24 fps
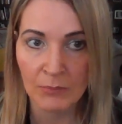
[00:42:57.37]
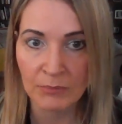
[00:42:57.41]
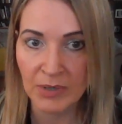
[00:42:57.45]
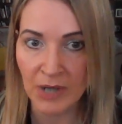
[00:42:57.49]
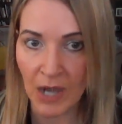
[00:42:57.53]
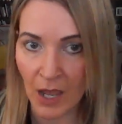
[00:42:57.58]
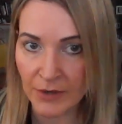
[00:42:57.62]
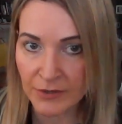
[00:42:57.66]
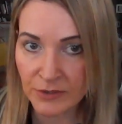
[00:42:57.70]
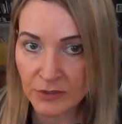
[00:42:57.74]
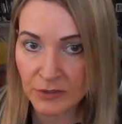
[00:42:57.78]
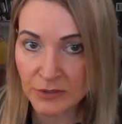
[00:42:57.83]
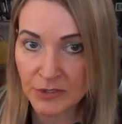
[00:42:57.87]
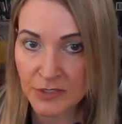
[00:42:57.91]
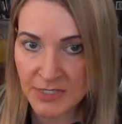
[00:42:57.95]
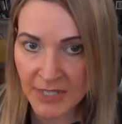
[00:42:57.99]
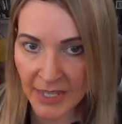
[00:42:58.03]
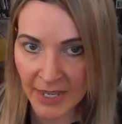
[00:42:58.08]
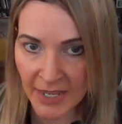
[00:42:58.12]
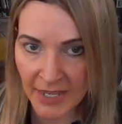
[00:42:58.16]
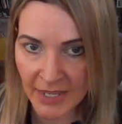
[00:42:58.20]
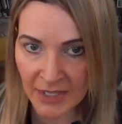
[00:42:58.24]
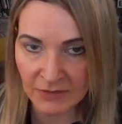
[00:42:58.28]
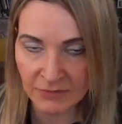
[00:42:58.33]
But
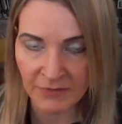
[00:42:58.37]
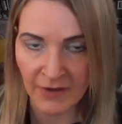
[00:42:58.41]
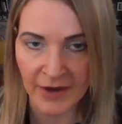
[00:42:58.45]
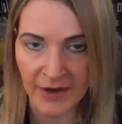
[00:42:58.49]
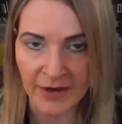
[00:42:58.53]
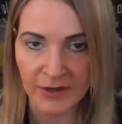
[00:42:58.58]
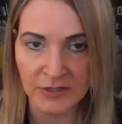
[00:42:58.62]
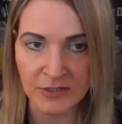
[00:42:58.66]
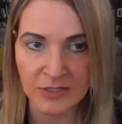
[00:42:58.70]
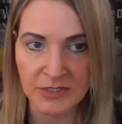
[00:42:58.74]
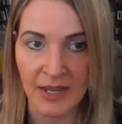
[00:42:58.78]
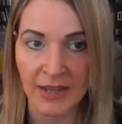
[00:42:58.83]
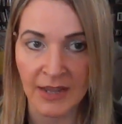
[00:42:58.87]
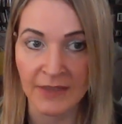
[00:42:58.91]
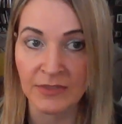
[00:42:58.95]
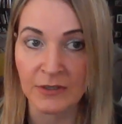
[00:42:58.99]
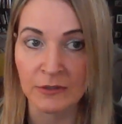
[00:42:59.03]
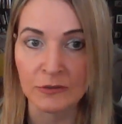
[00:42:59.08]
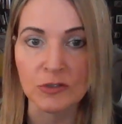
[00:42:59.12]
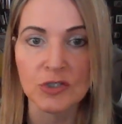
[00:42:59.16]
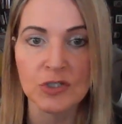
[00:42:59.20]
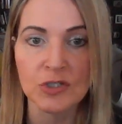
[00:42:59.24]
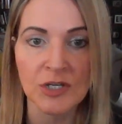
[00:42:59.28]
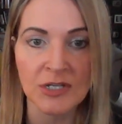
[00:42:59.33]
understand, fire sign,
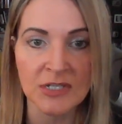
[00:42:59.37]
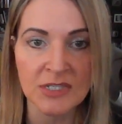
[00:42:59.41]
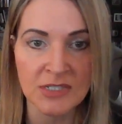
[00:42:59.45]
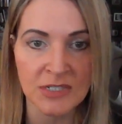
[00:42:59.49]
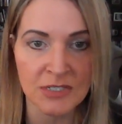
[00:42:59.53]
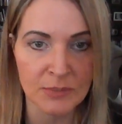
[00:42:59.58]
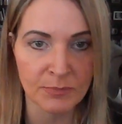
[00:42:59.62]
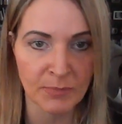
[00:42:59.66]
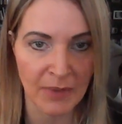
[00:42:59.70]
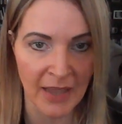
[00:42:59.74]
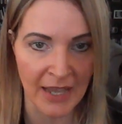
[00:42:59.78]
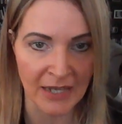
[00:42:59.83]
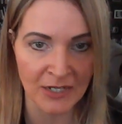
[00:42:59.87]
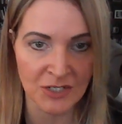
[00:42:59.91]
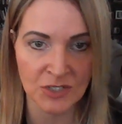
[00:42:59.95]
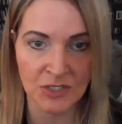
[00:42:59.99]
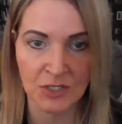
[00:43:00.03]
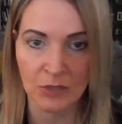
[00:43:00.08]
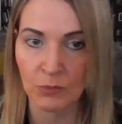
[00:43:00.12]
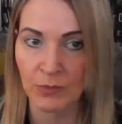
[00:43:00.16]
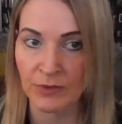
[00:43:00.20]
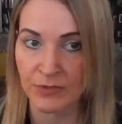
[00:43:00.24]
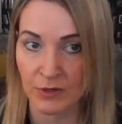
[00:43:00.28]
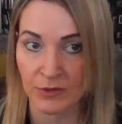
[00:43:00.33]
they're just as
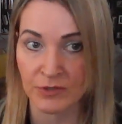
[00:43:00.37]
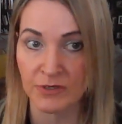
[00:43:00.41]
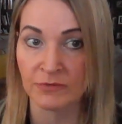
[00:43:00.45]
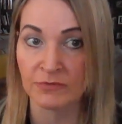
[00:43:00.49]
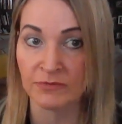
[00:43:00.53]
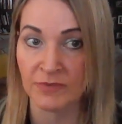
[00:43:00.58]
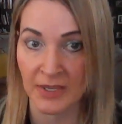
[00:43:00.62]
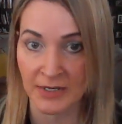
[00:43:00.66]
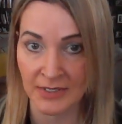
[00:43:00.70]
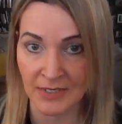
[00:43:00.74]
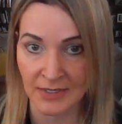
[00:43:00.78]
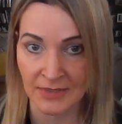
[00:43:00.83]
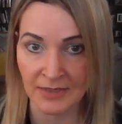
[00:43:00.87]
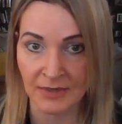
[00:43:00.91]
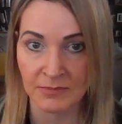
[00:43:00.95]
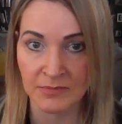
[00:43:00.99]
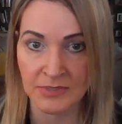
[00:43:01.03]
passionate when they're defending